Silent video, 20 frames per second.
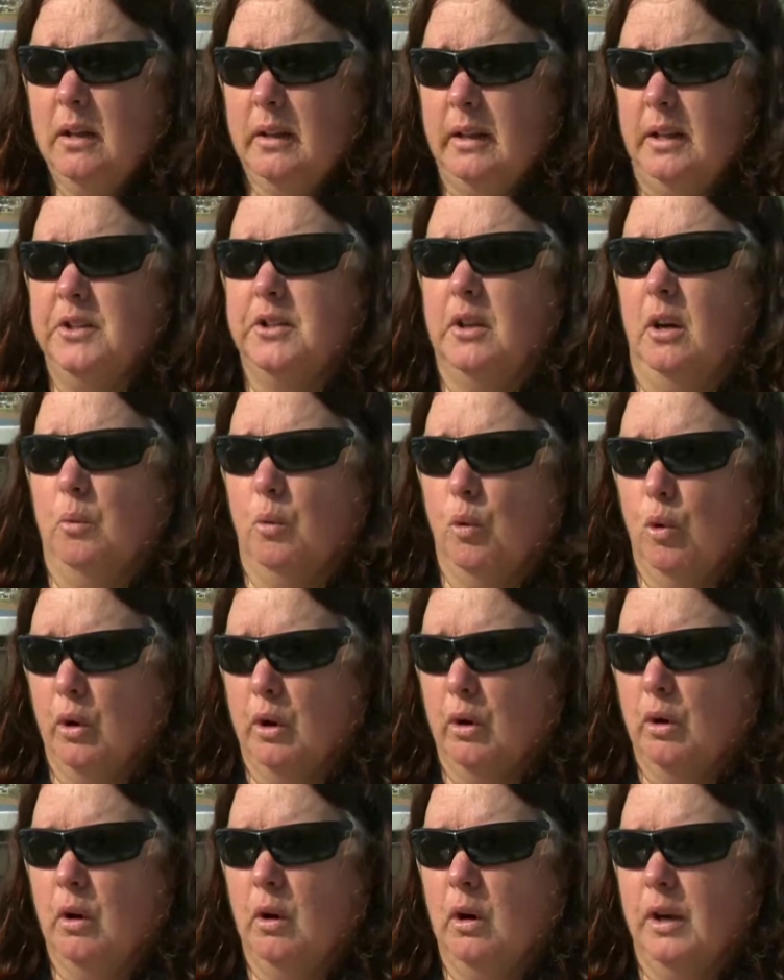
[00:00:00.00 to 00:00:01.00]
Things like
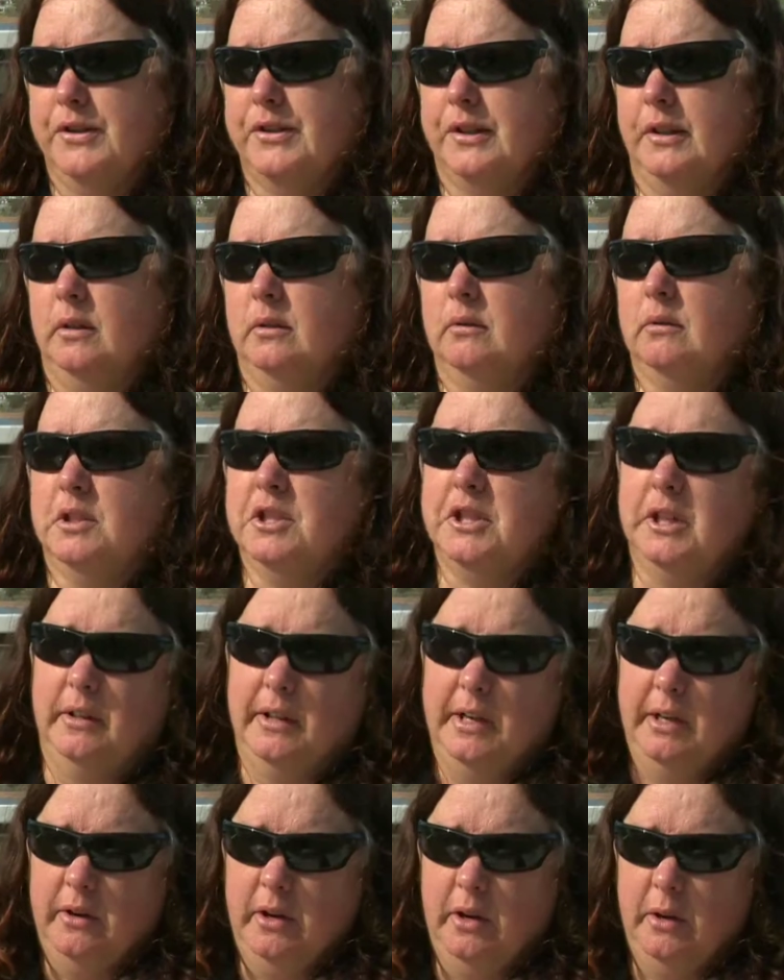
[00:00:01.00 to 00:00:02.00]
water hyacinth,
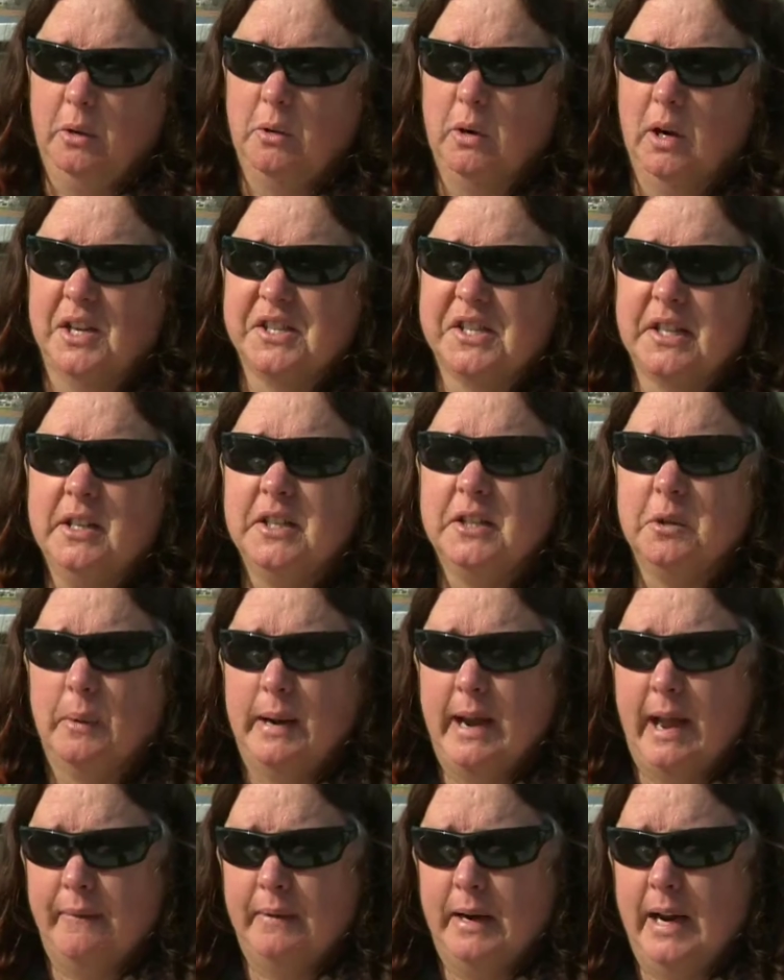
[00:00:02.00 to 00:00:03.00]
Chilean needlegrass, things that
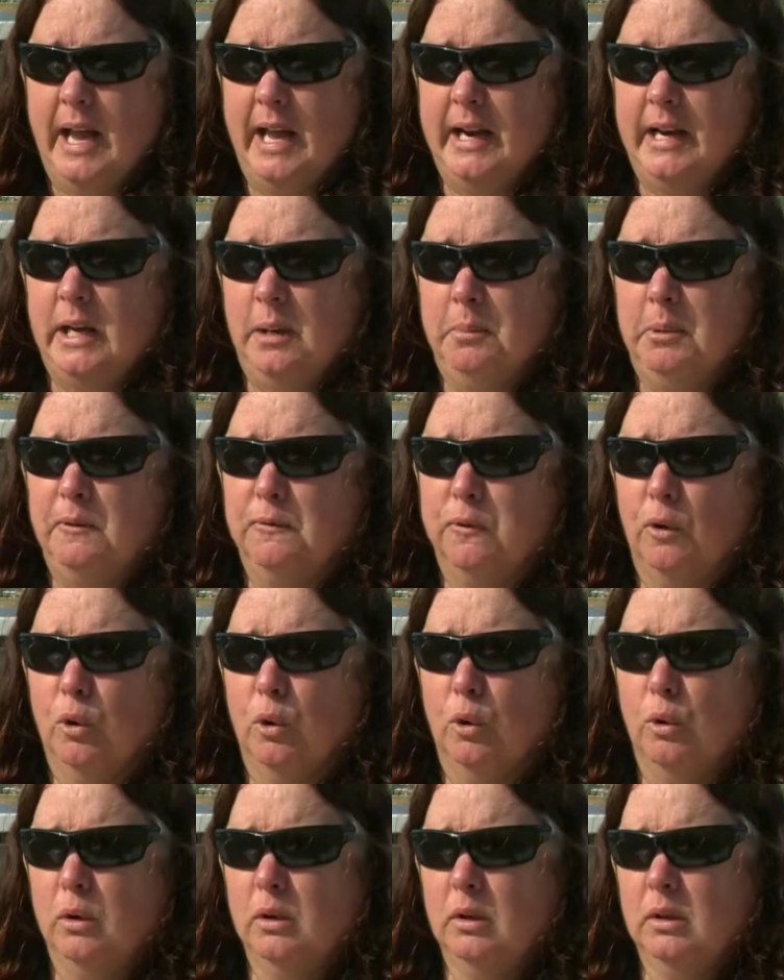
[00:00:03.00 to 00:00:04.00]
we haven't had here
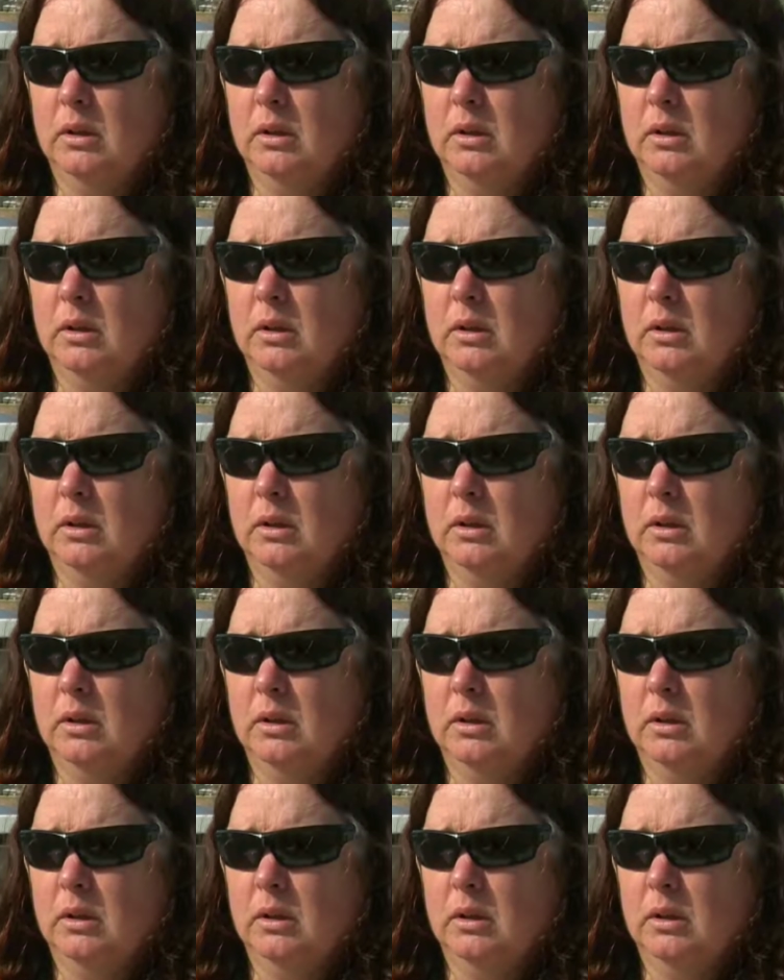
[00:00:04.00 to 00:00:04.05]
before.